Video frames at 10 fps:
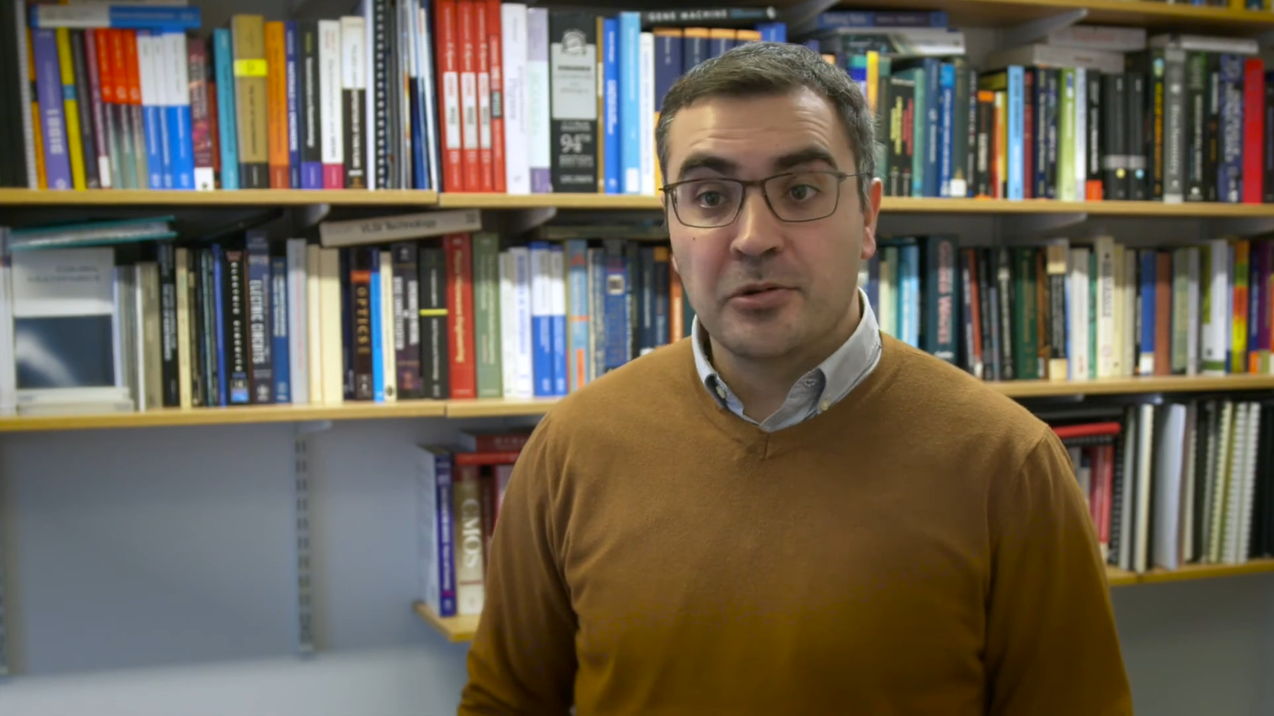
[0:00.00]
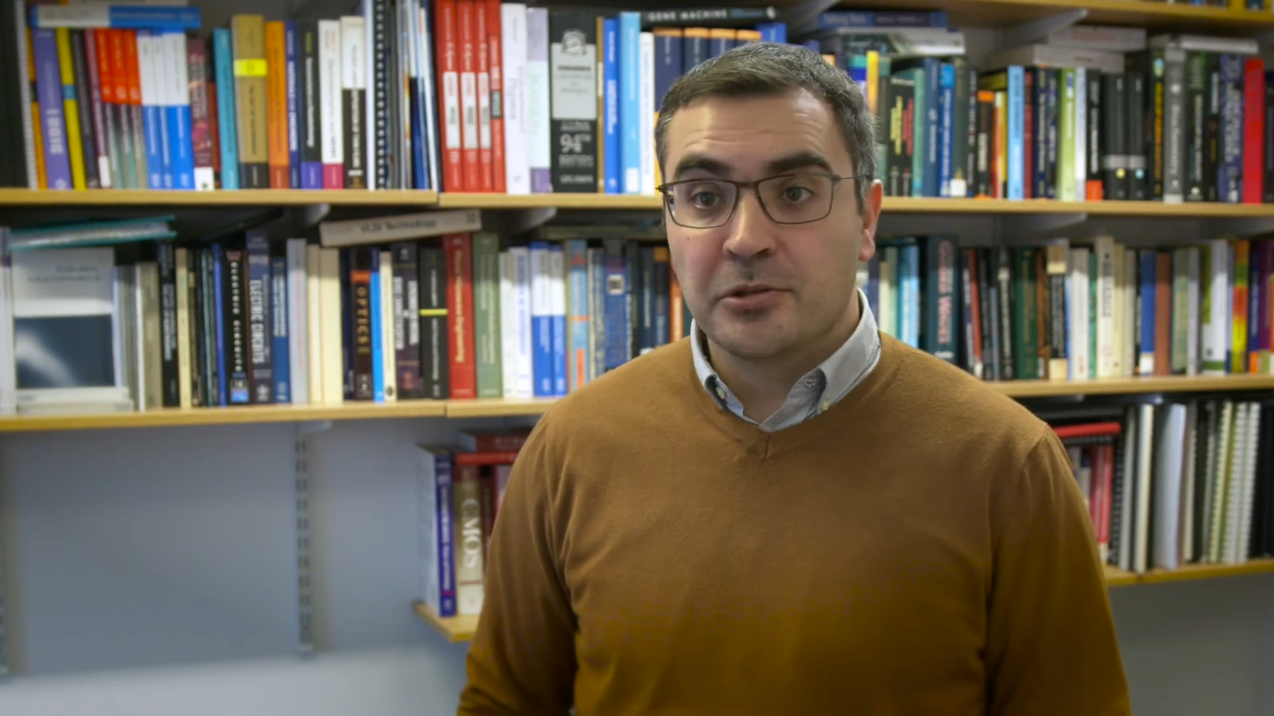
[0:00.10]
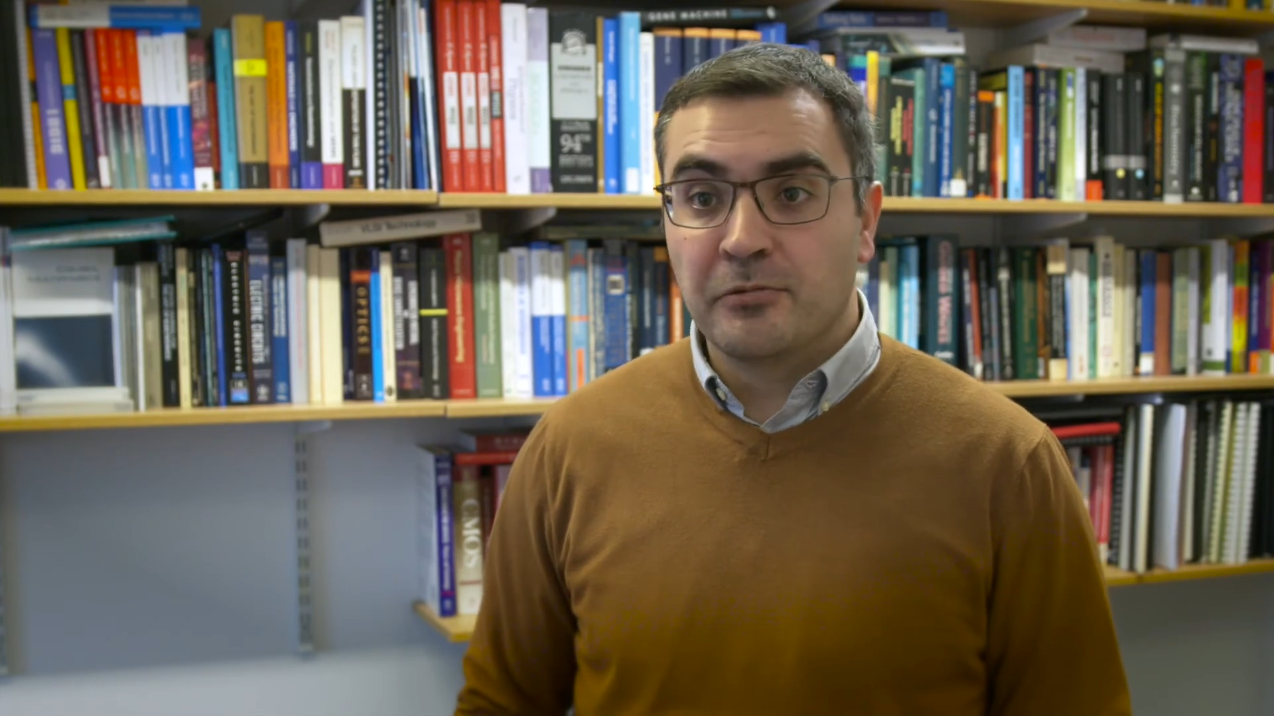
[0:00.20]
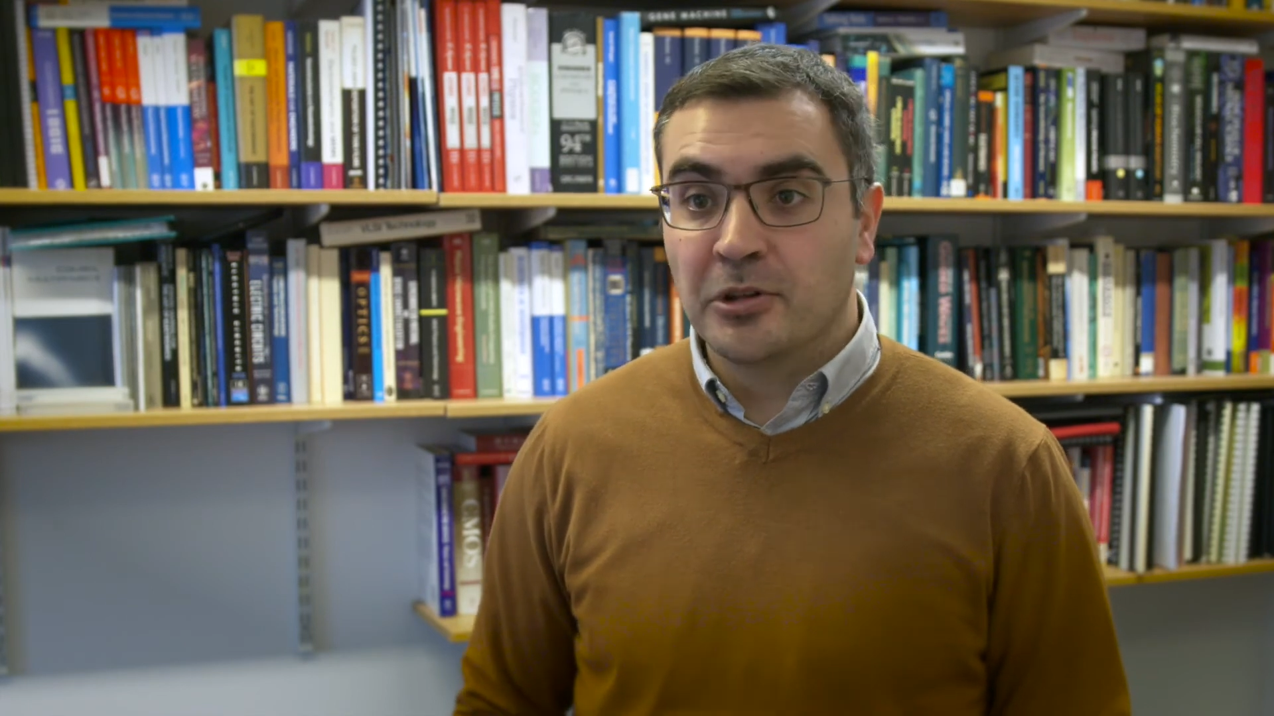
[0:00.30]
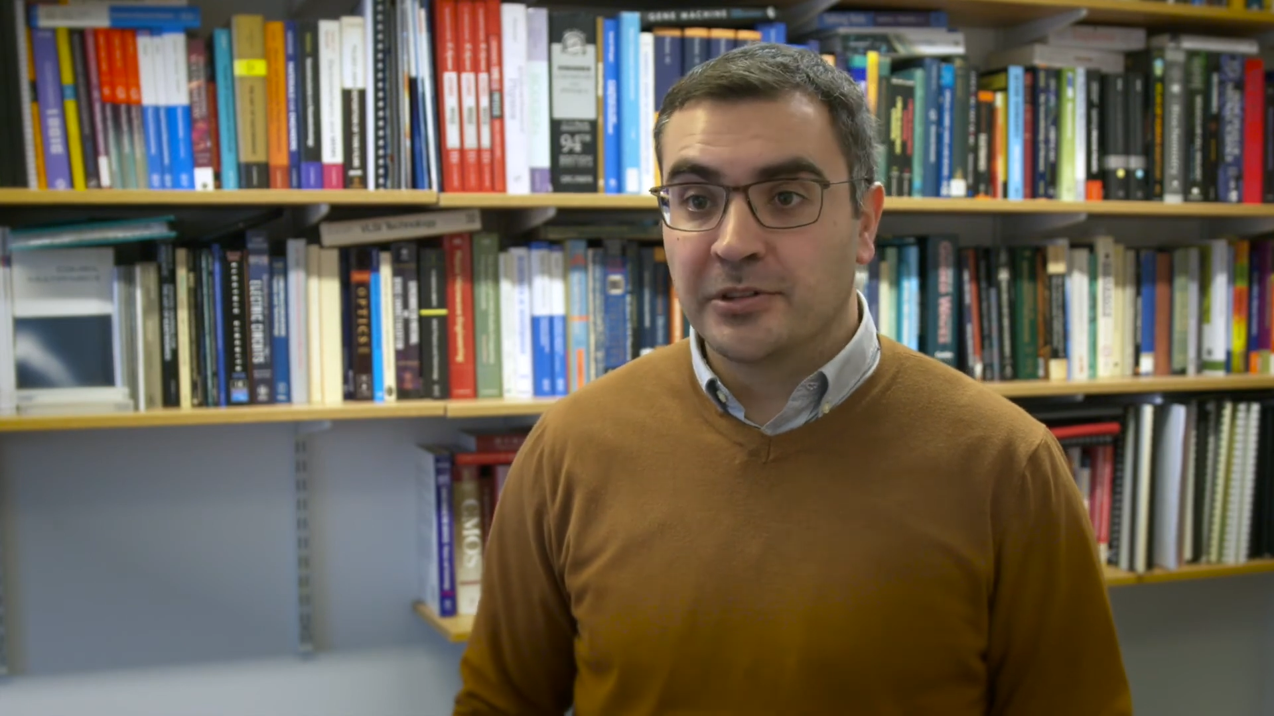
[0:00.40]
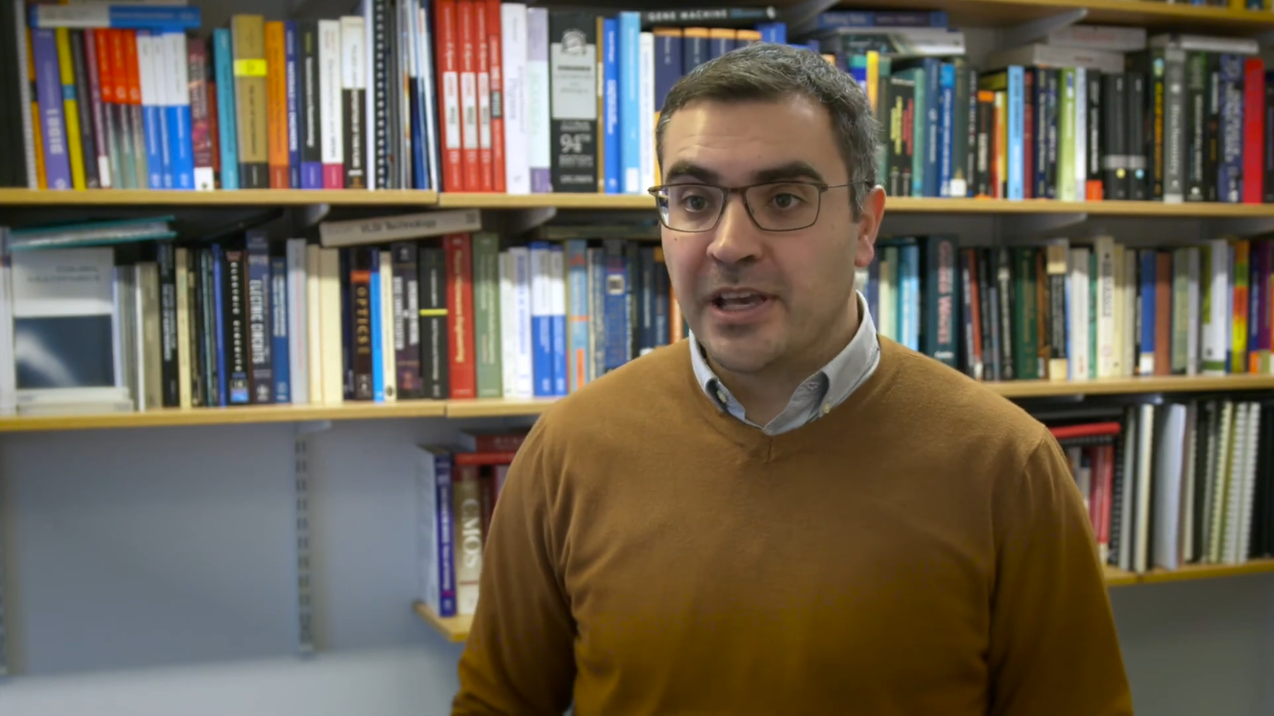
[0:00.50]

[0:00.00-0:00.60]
Whose fault